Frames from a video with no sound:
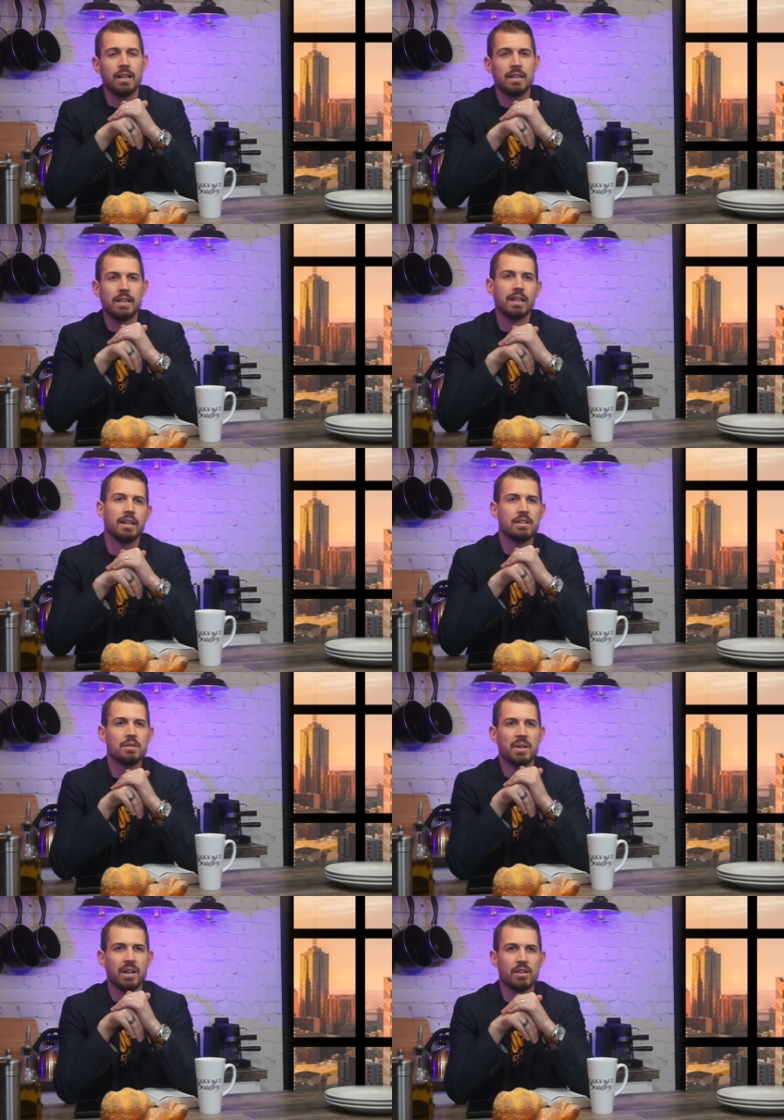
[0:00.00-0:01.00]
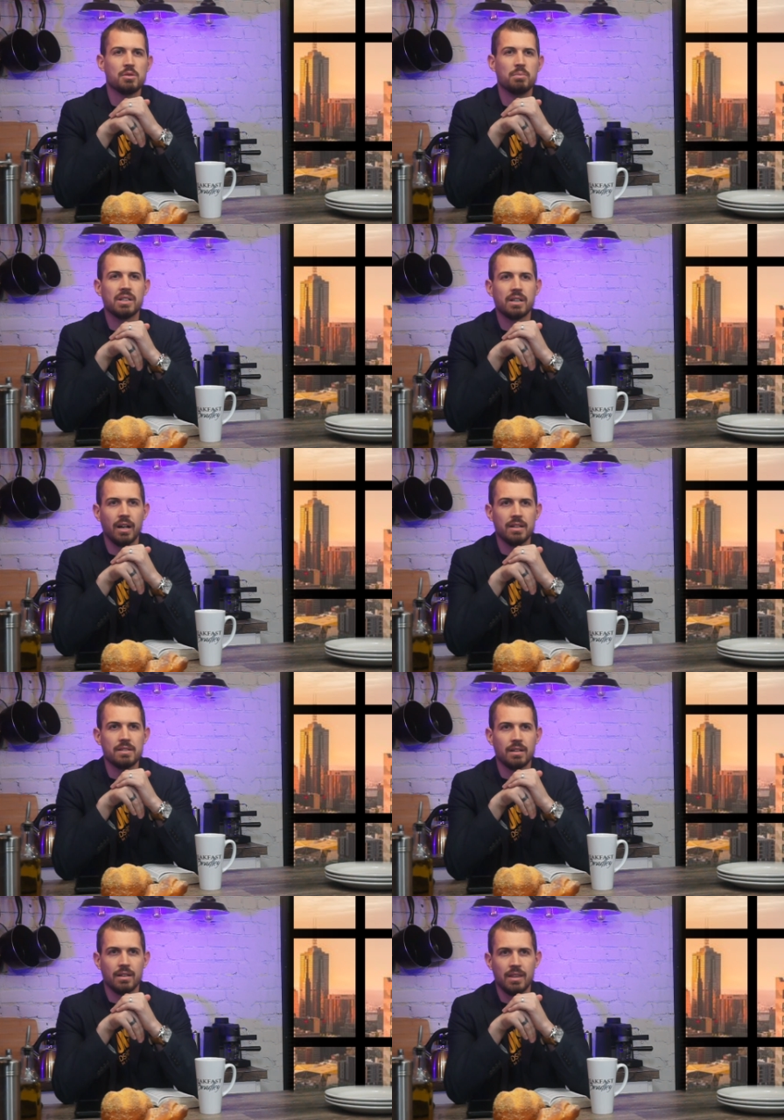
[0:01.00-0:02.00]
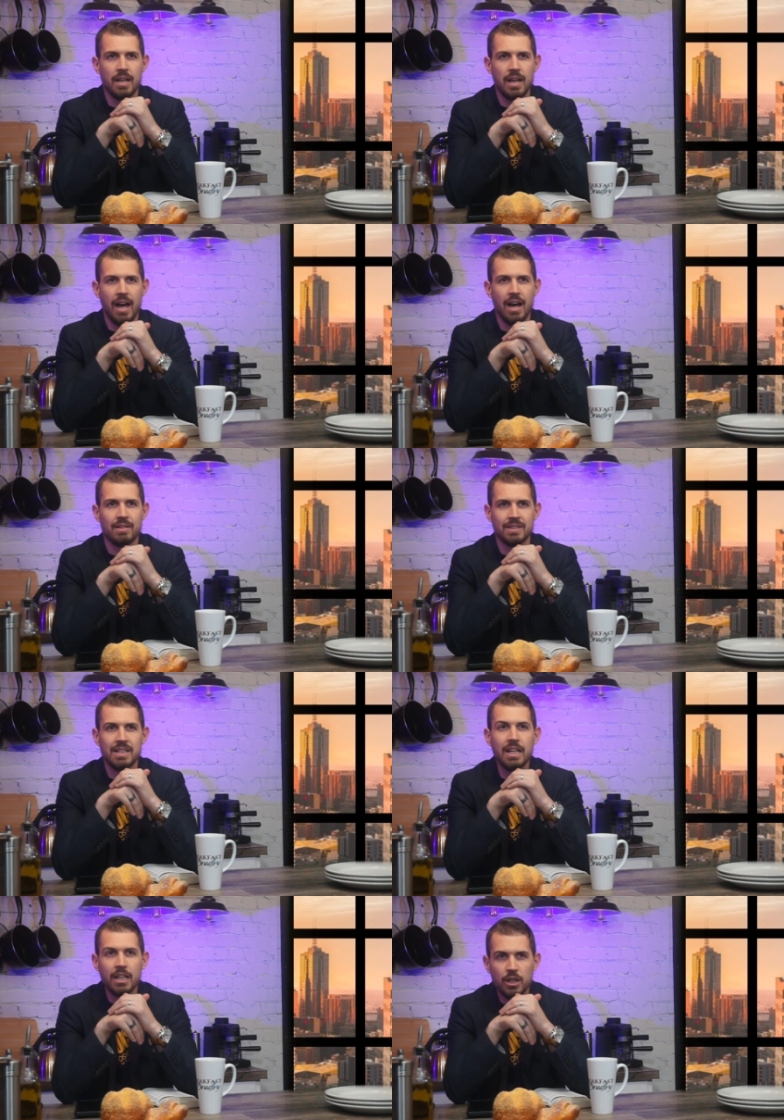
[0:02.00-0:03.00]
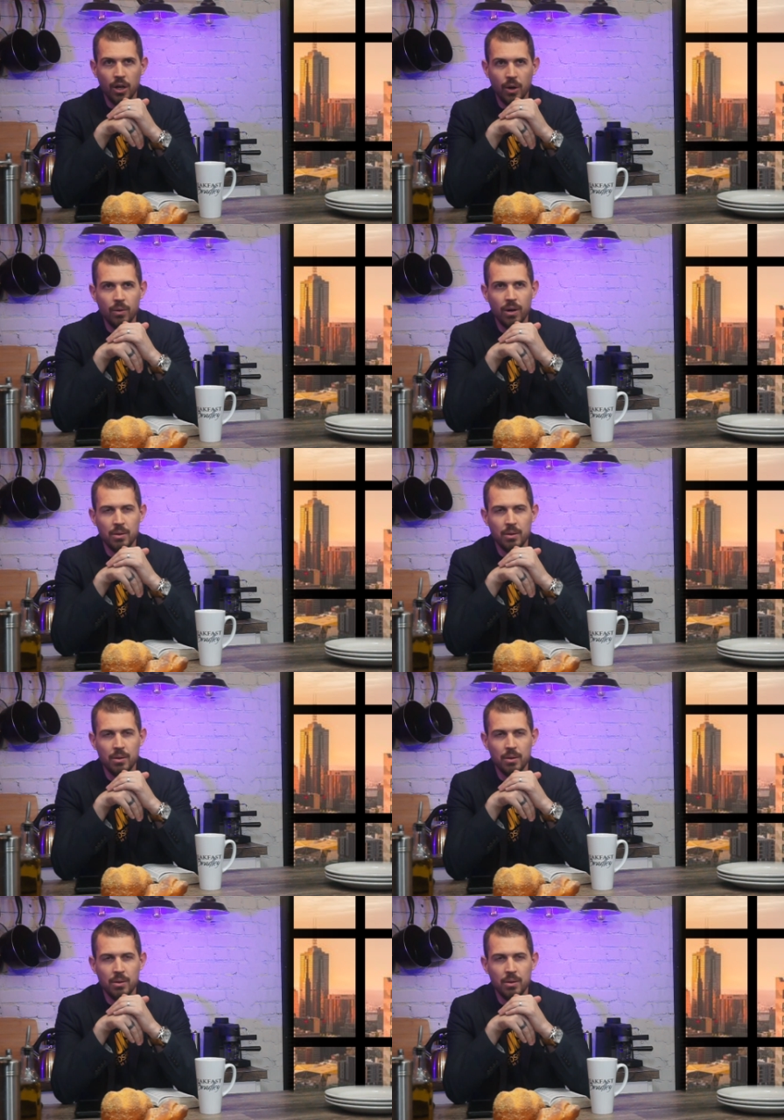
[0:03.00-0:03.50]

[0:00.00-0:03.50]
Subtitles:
They get into marriage because they have an ego